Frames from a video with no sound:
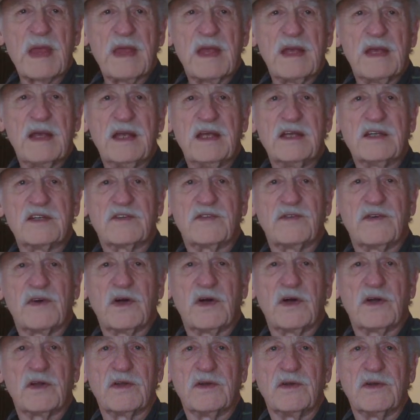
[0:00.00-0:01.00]
His
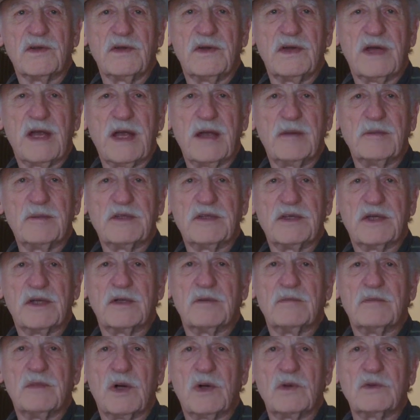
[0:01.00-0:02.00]
father,
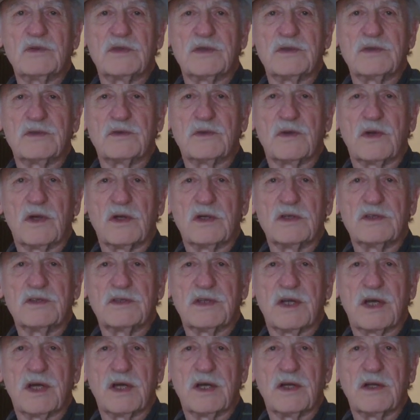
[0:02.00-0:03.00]
Amschel Moses
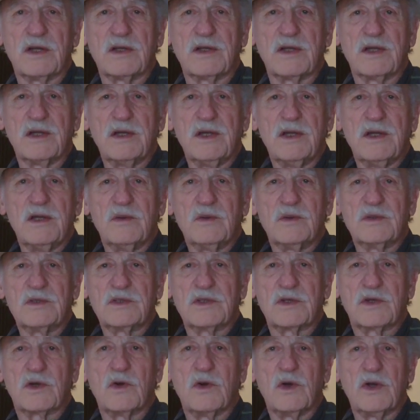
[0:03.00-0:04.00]
Rothschild, was
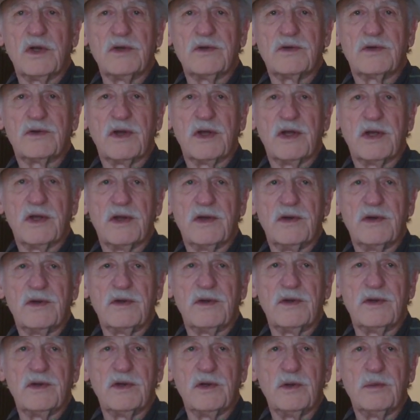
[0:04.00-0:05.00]
a coin
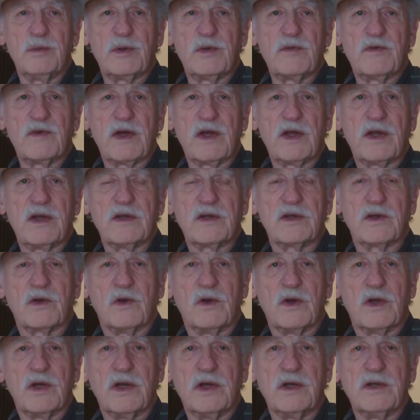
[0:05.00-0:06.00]
trader who provided
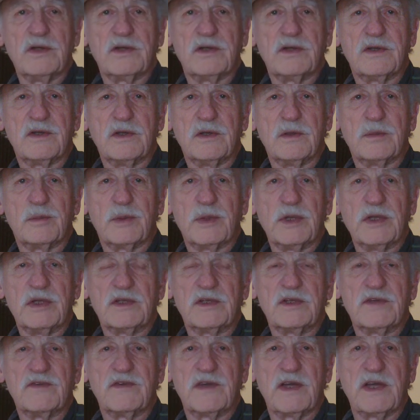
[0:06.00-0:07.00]
coinage to the
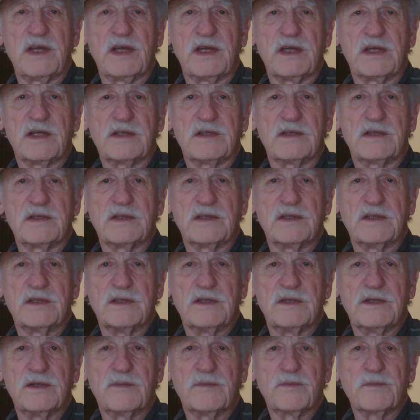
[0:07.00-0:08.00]
Prince of Hesse.
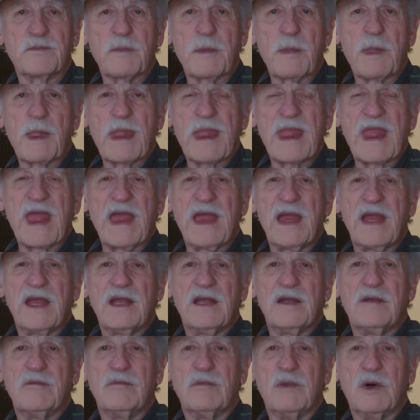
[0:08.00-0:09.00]

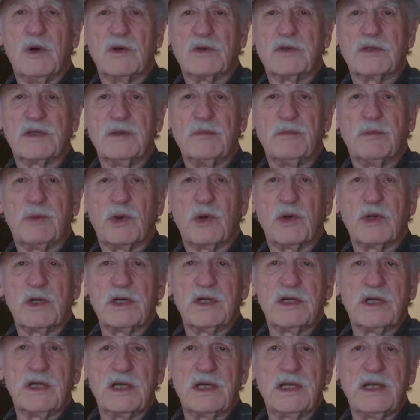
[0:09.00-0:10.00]
Most
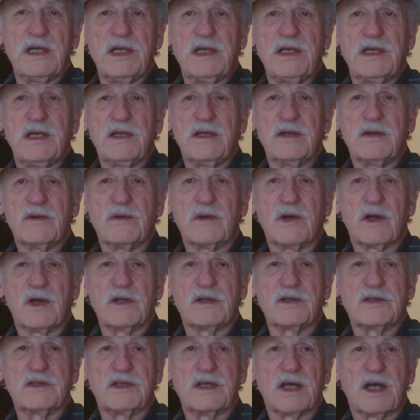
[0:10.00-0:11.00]
importantly,
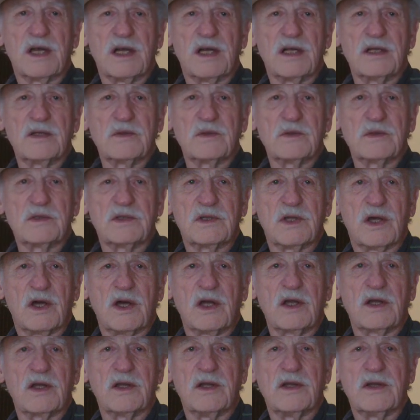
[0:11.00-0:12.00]
Rothschild was
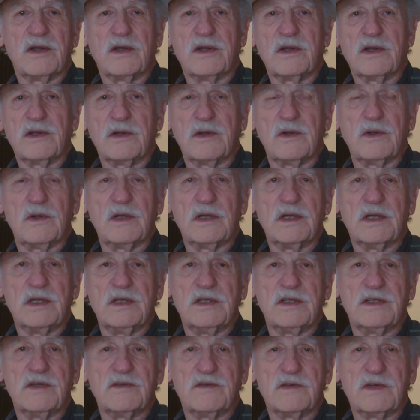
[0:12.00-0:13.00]
taught under the
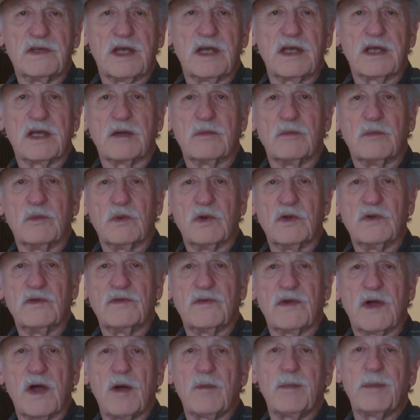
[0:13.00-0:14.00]
tutelage of Jacob
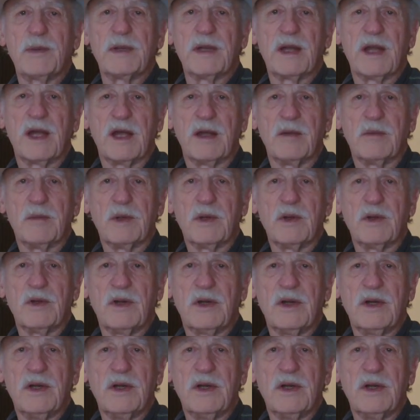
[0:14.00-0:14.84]
Wolf Oppenheimer,